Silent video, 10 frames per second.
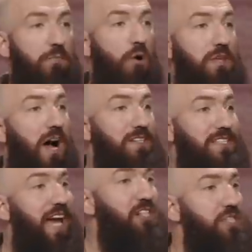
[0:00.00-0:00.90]
both
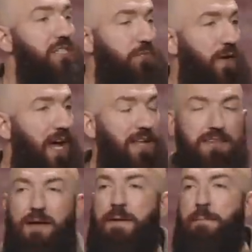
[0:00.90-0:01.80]
audacious
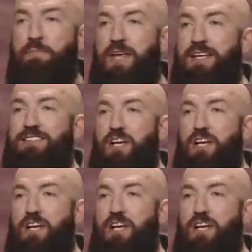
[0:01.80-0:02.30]
faith and